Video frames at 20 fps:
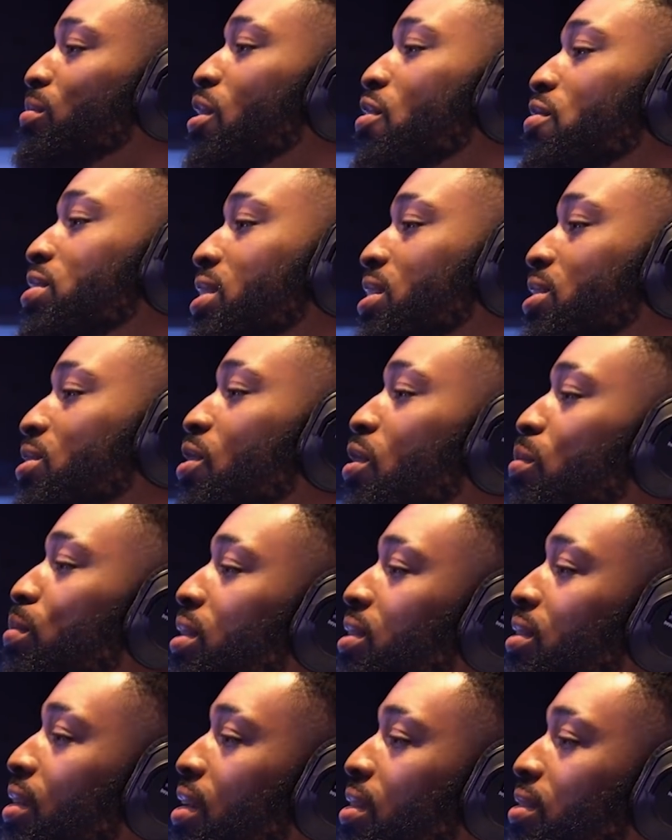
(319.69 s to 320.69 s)
But obviously, it's got to
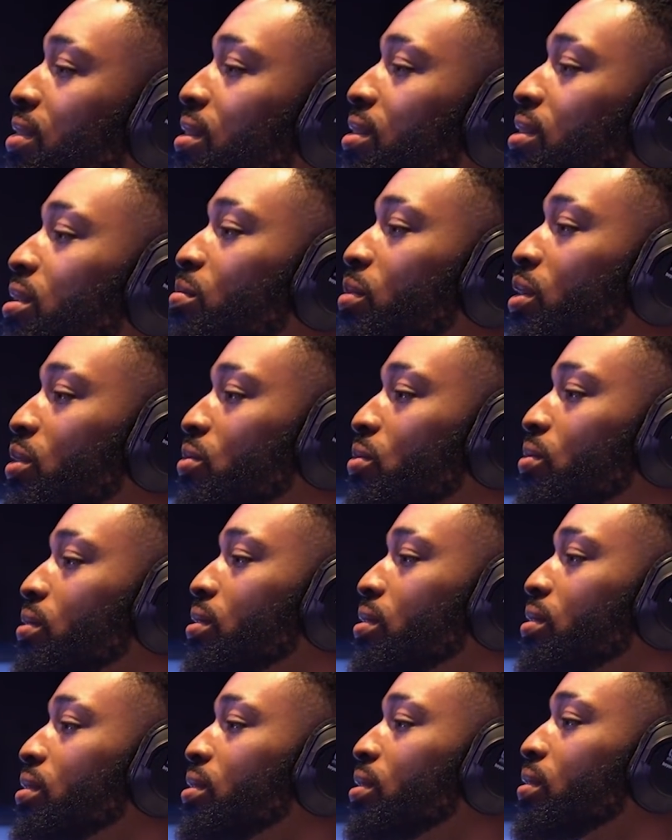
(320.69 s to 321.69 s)
be something sentimental,
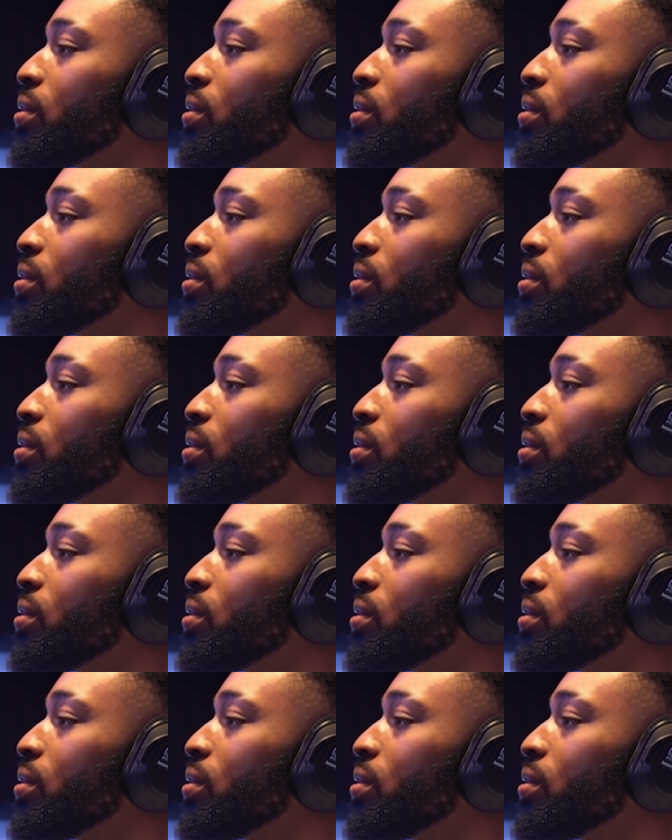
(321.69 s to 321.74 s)
you know.